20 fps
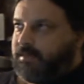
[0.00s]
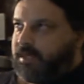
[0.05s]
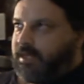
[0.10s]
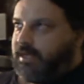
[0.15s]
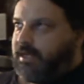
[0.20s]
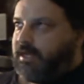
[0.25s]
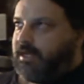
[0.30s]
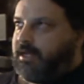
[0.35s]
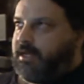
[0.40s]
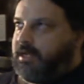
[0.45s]

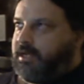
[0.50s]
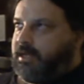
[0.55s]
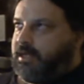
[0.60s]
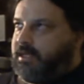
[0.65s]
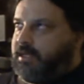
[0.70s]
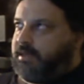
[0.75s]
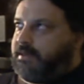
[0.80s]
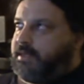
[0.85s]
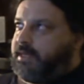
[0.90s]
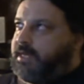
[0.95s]

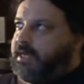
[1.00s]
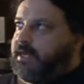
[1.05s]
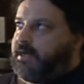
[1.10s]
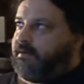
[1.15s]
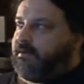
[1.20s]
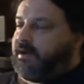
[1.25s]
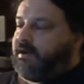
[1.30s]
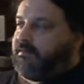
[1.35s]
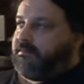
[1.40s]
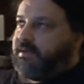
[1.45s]
And
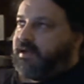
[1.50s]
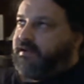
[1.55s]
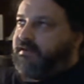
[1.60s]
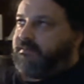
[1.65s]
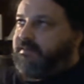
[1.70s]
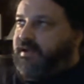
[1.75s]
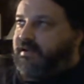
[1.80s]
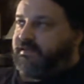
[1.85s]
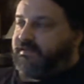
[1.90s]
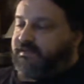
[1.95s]
then around by
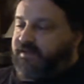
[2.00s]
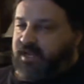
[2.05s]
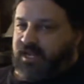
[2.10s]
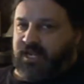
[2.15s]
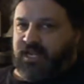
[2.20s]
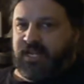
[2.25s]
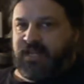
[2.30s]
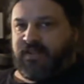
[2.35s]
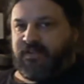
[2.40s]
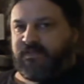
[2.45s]
5,
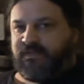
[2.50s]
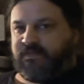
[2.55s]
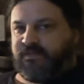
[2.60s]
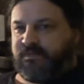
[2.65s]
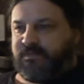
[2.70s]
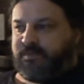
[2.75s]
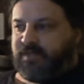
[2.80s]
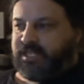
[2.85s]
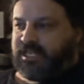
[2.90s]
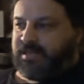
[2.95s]
by
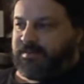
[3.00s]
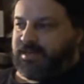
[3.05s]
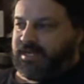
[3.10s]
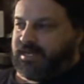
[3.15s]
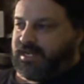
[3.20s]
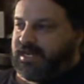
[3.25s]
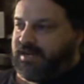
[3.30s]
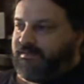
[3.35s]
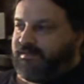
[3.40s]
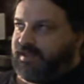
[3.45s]
the time I
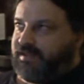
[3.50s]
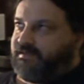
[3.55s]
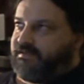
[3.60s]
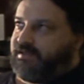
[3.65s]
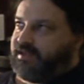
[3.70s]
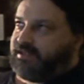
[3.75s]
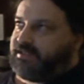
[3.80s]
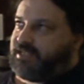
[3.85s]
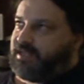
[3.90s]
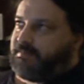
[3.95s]
got everything
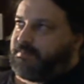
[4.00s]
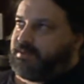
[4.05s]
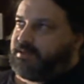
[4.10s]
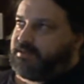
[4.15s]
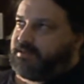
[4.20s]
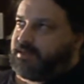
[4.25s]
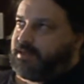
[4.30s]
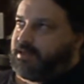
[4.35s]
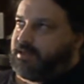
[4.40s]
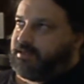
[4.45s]
fixed up
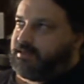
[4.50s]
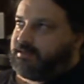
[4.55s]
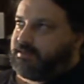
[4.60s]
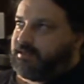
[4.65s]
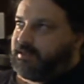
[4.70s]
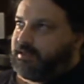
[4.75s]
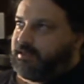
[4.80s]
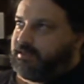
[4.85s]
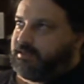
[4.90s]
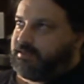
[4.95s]
and
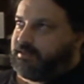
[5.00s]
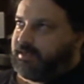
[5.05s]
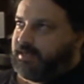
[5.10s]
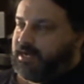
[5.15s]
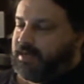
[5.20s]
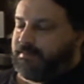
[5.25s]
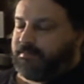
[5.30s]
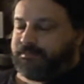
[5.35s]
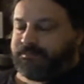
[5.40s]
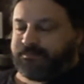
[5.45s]
set up,